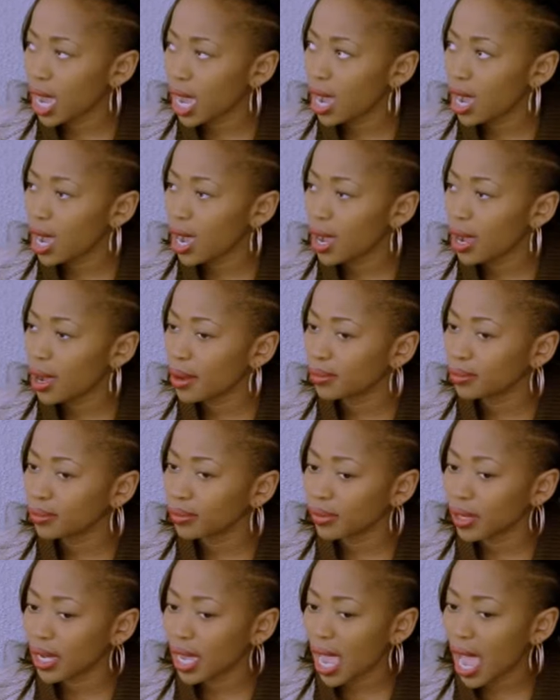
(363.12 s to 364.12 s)
have? Um,
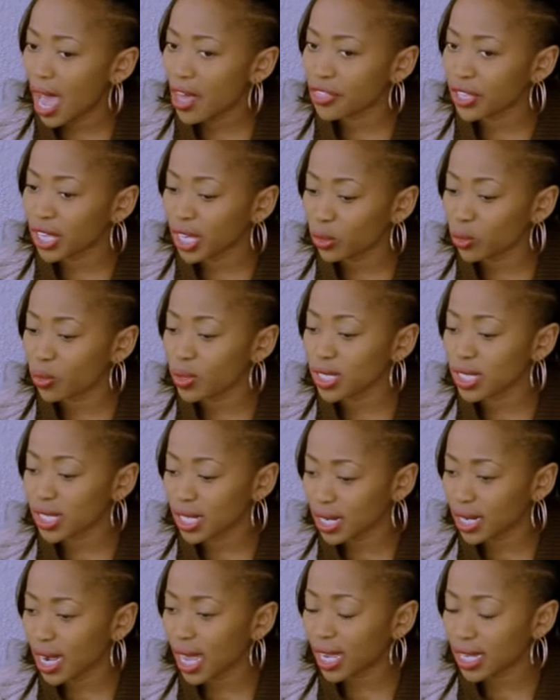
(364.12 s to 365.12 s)
I think it was
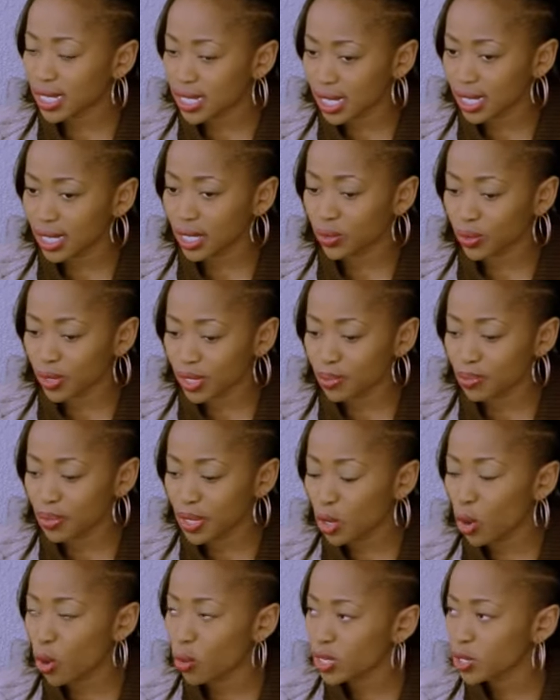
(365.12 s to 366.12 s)
like I said, it was me
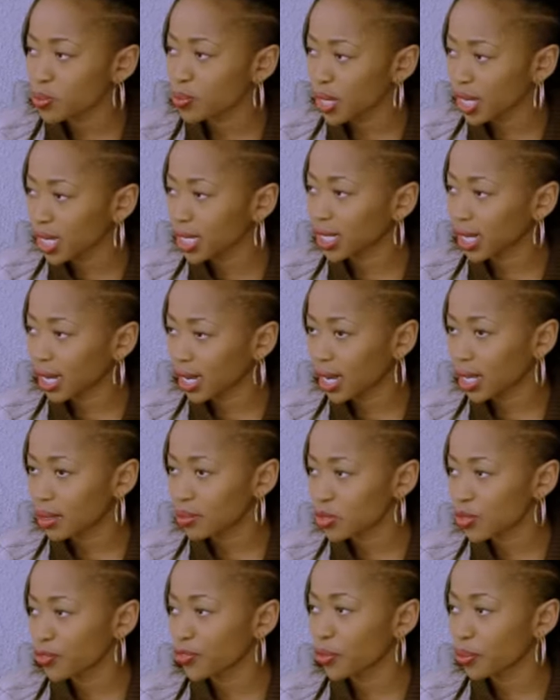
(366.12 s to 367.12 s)
always being in the club.
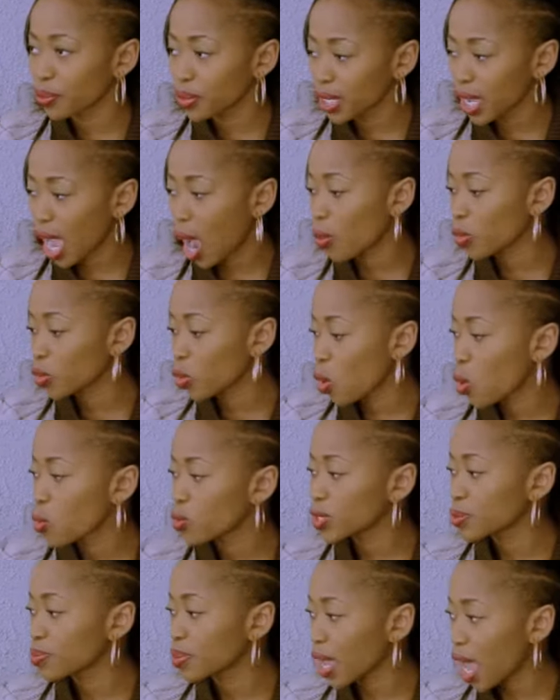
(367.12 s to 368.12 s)
So for me, mm-hmm. I would mm-hmm.
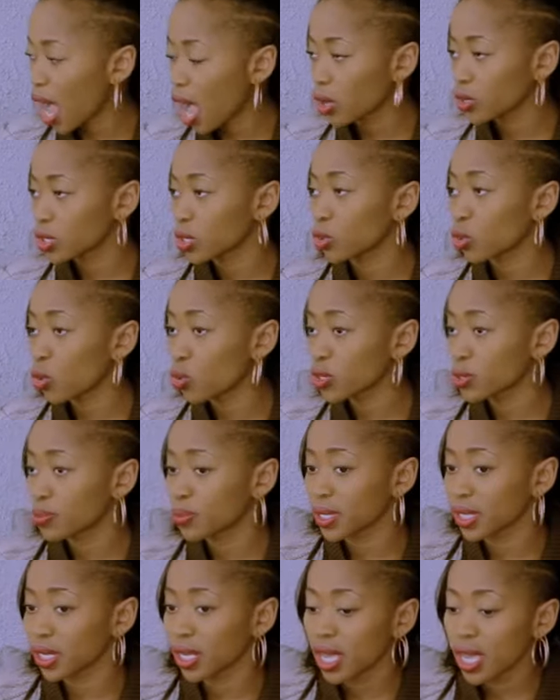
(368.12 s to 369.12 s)
always be out. I'd always
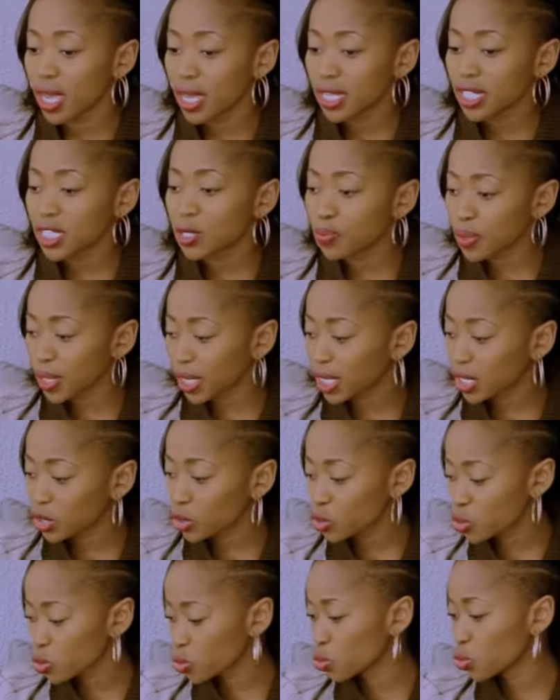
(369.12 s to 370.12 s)
be speaking
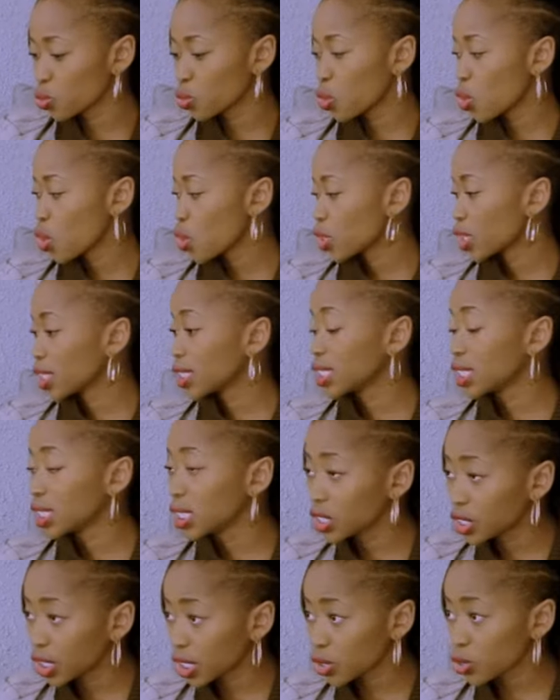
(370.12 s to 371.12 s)
to the
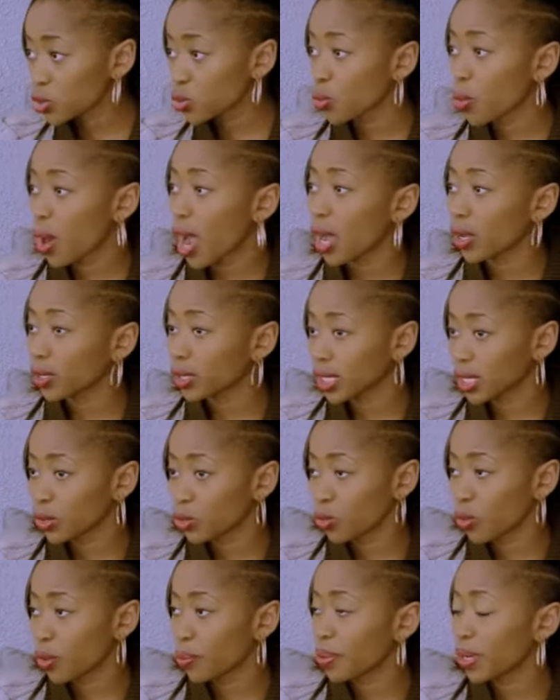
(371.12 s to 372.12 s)
DJs who were out there
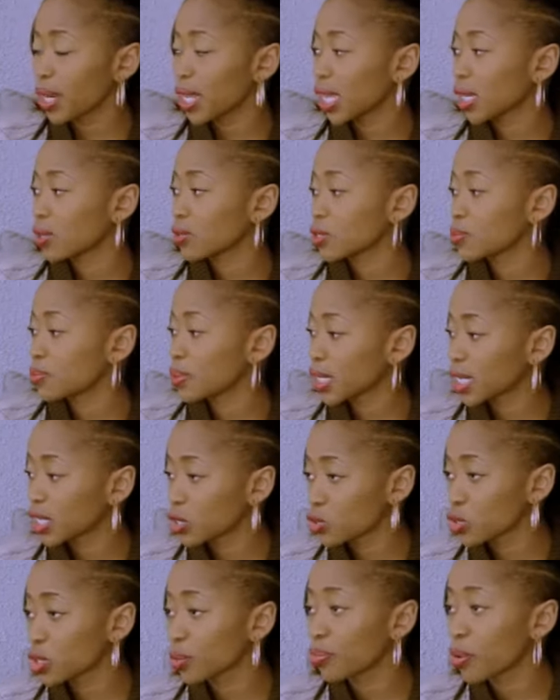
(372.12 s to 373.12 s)
who were playing. I was speaking
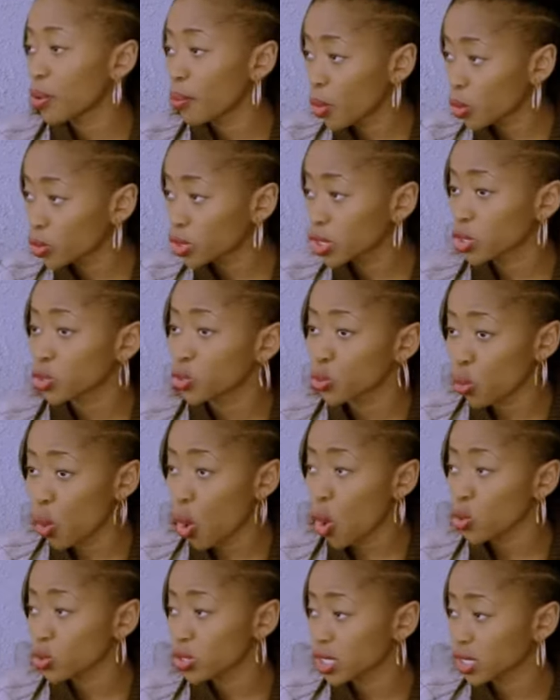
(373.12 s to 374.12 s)
to the promoters who were
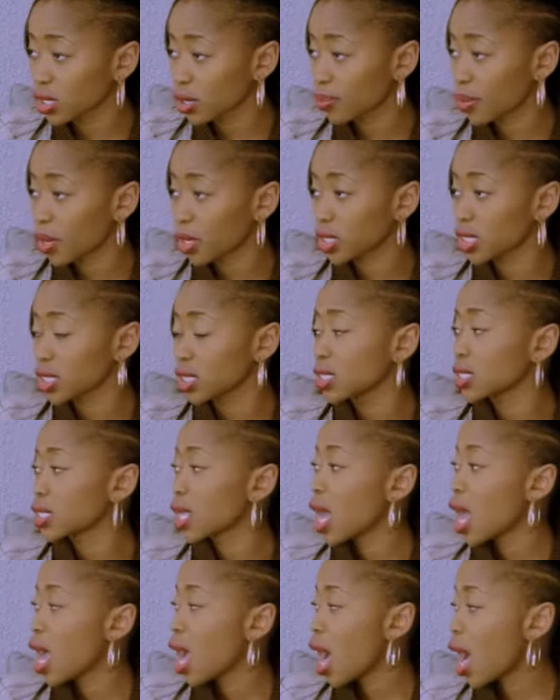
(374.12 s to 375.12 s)
hosting the parties.
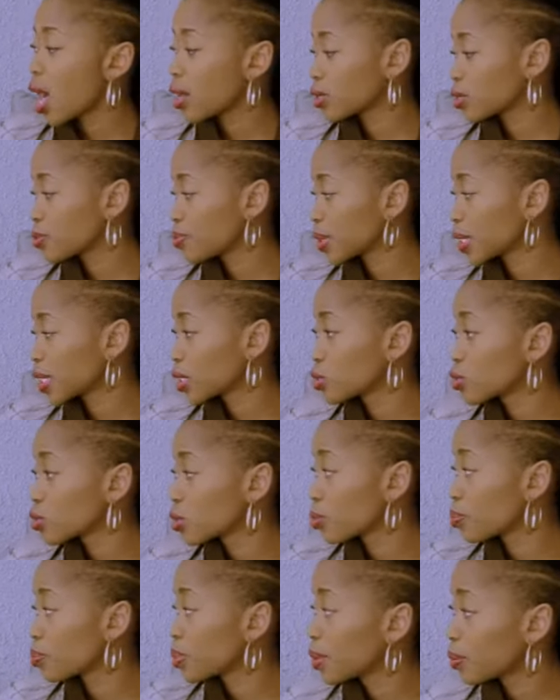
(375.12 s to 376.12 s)
Yes. I was speaking to the
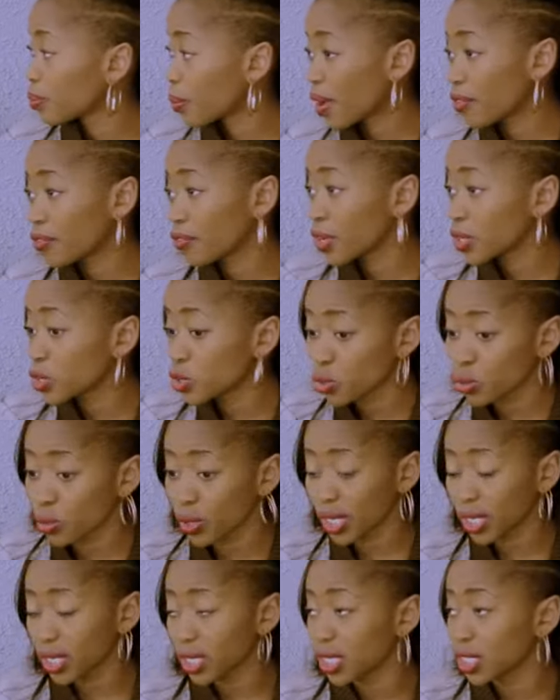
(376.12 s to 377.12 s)
my friends who were
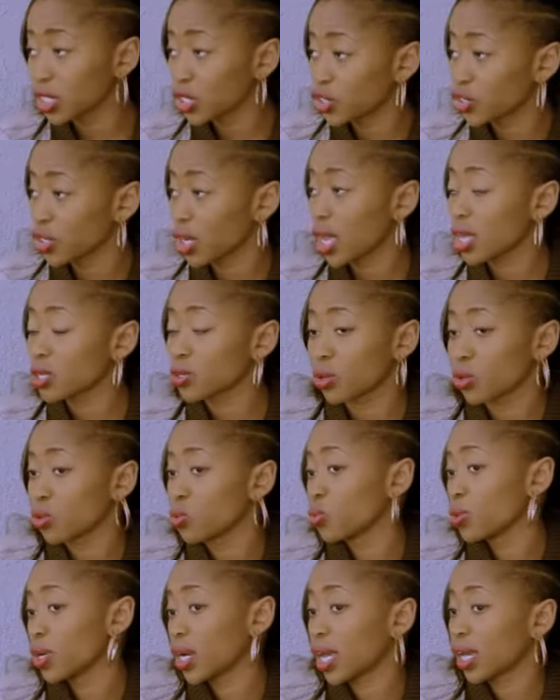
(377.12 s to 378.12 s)
in the industry as well who
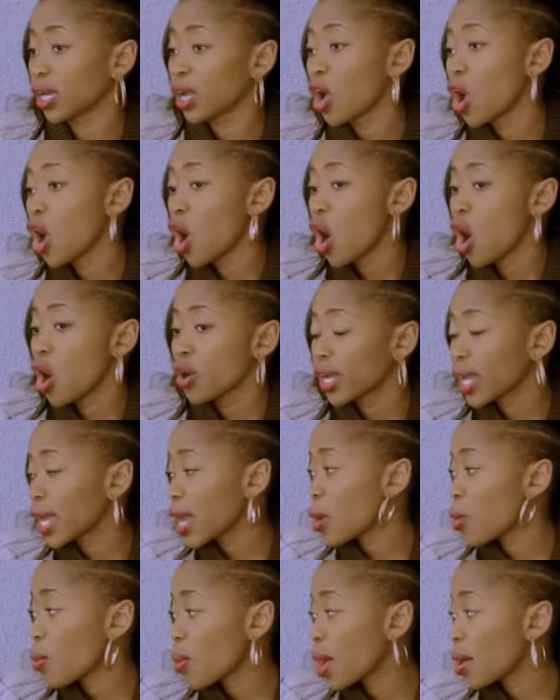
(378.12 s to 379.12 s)
were like, okay,
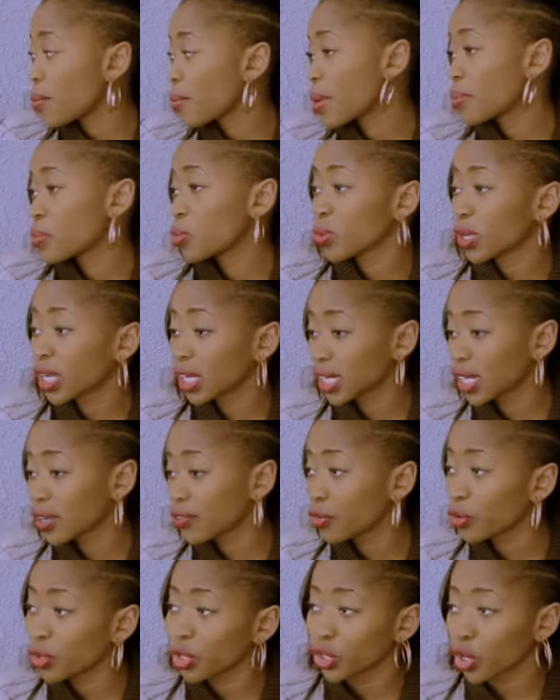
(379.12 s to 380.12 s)
well maybe we could give
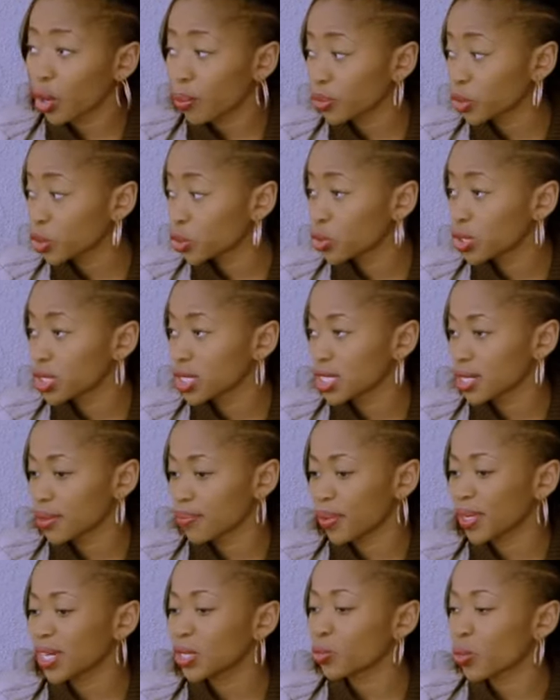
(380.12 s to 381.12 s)
her an opportunity.
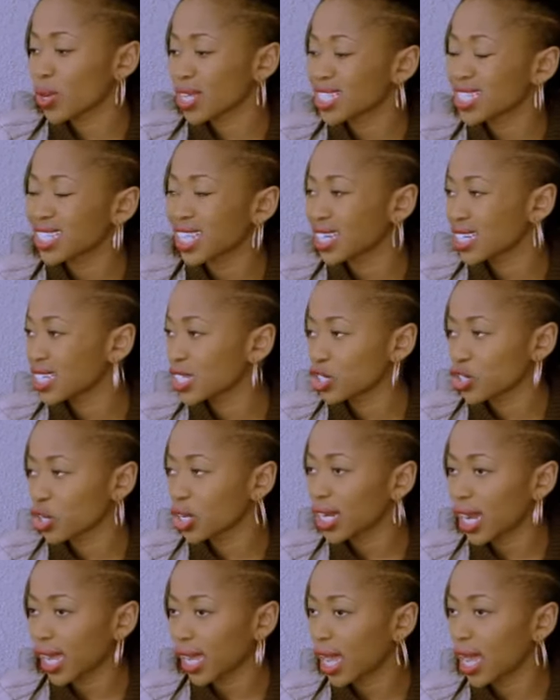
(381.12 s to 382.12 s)
But it wasn't that. It's not
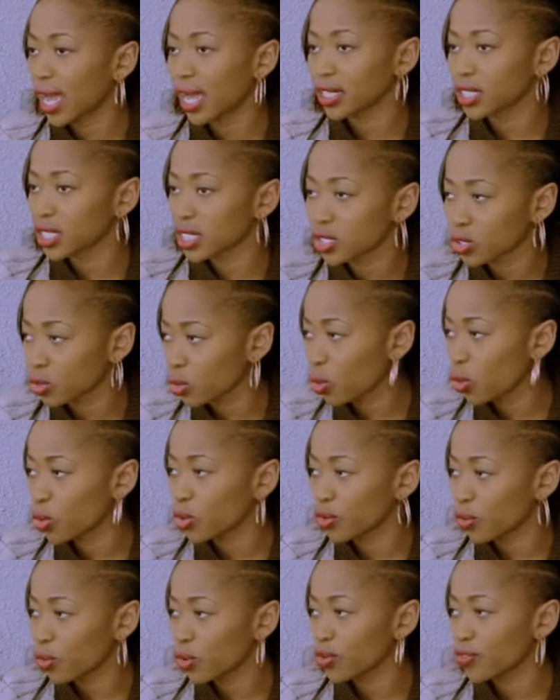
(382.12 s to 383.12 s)
like I just all,
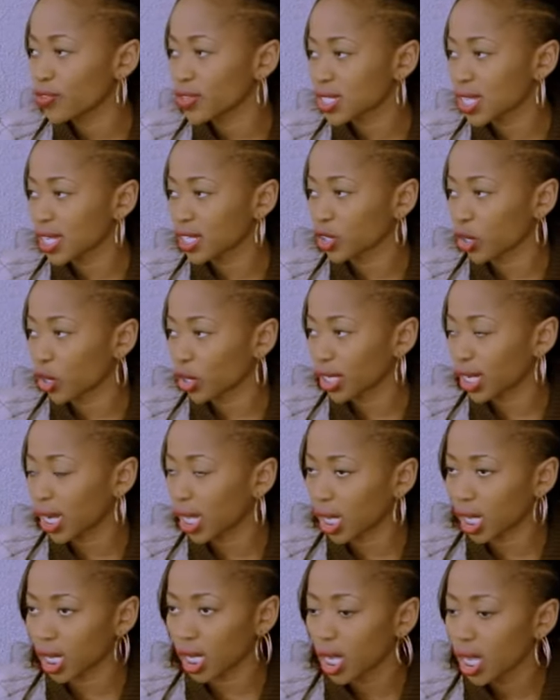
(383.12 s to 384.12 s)
all of a sudden got
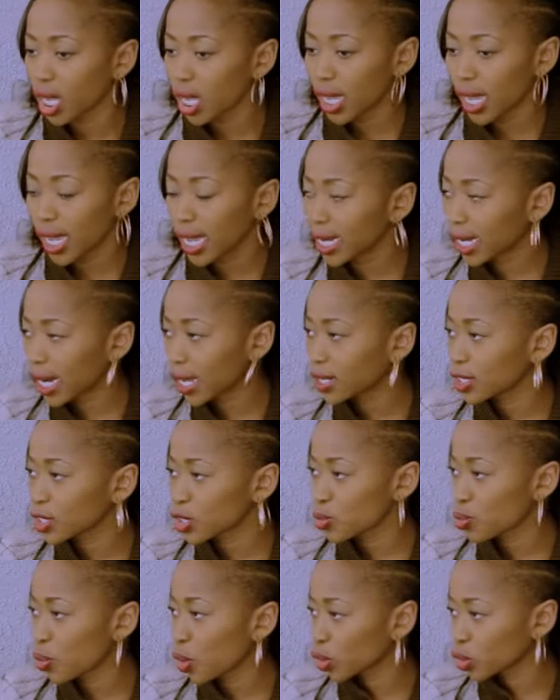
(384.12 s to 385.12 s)
like landing
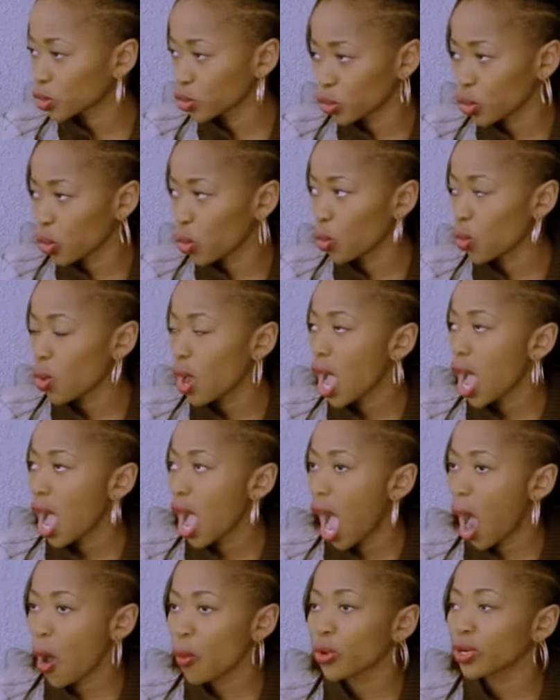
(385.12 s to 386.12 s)
spot. No, yes.
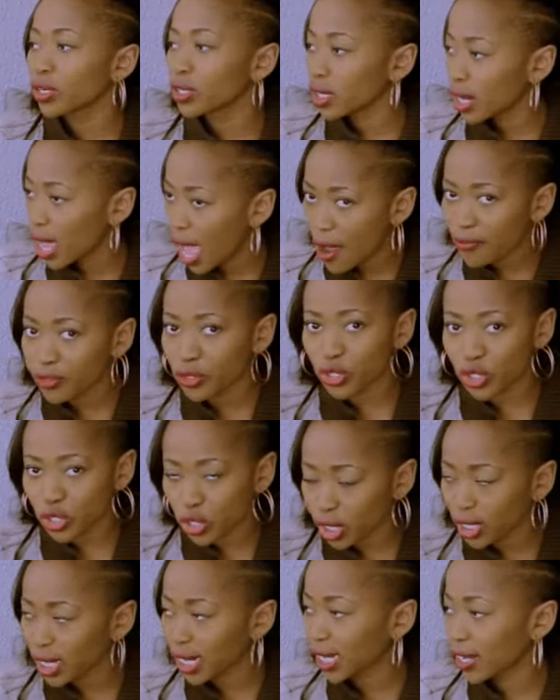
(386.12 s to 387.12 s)
I would have to
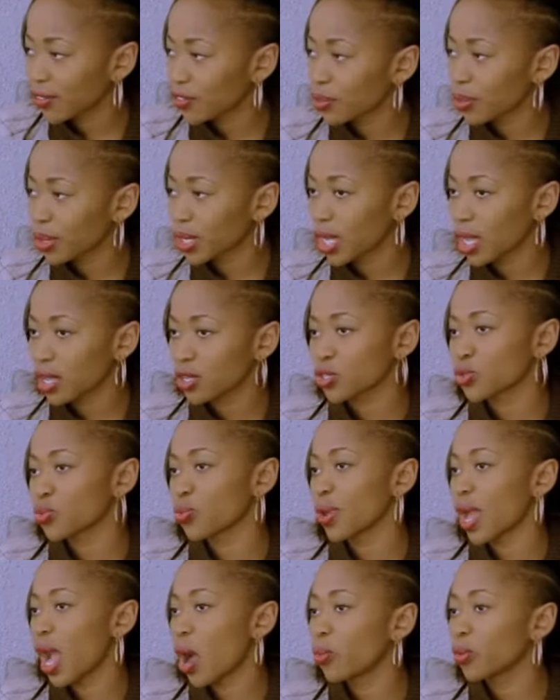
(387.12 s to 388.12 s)
start like everybody else,
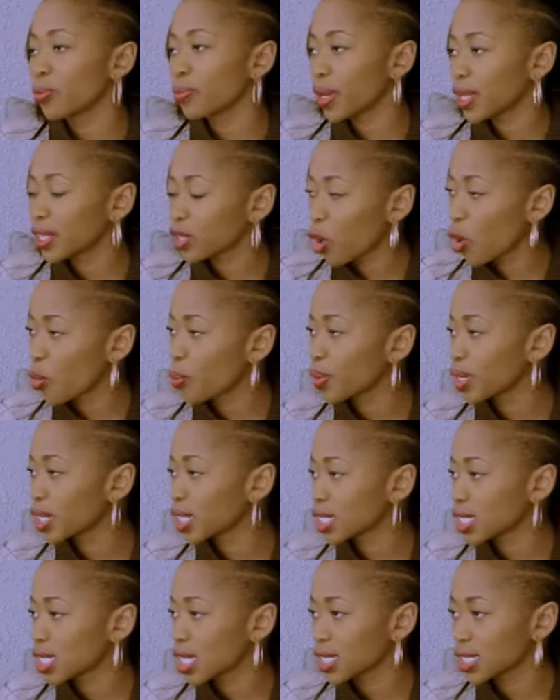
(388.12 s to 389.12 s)
where I would play the opening
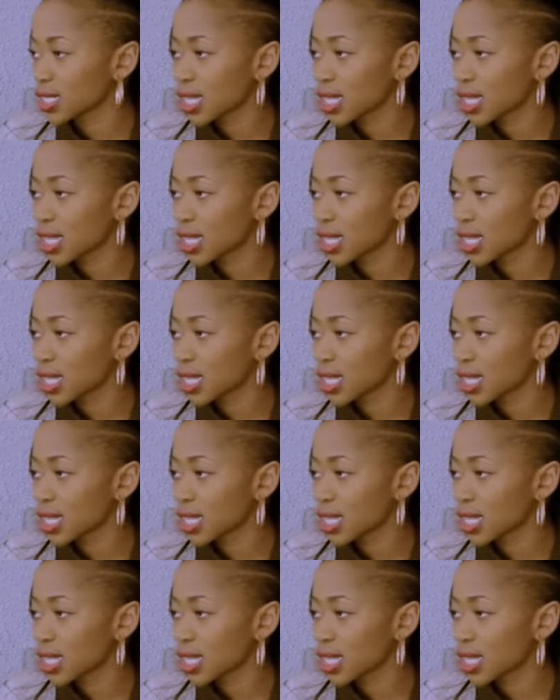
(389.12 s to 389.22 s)
set.